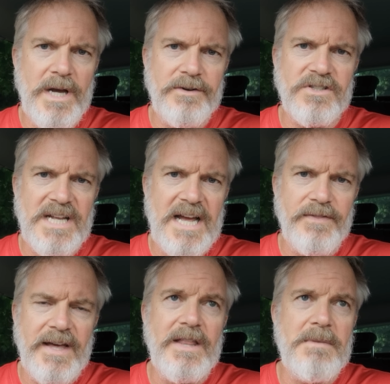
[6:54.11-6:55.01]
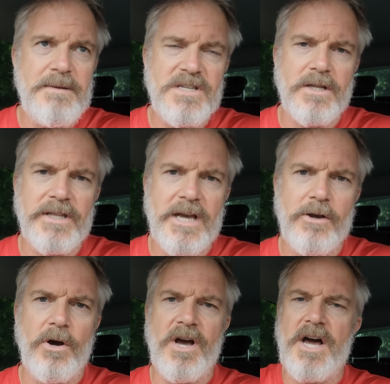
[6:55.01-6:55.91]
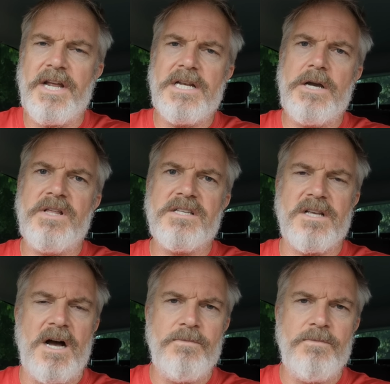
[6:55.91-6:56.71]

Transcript: We understand that. There may be something going on. I don't know this.